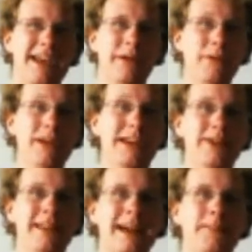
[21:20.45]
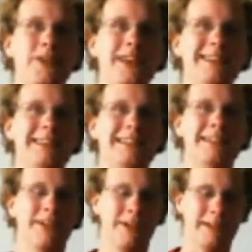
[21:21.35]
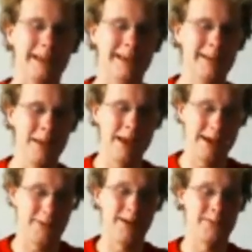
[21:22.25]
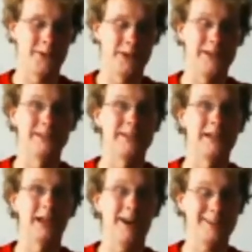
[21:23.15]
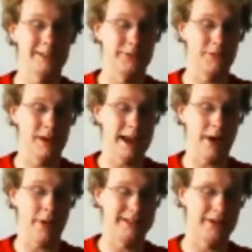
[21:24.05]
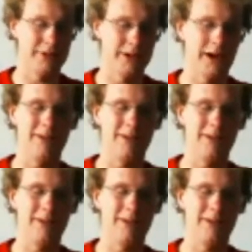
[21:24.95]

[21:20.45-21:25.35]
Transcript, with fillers: No one would know that Apple thinks this internally if not for this uh, lawsuit, and now it's out there.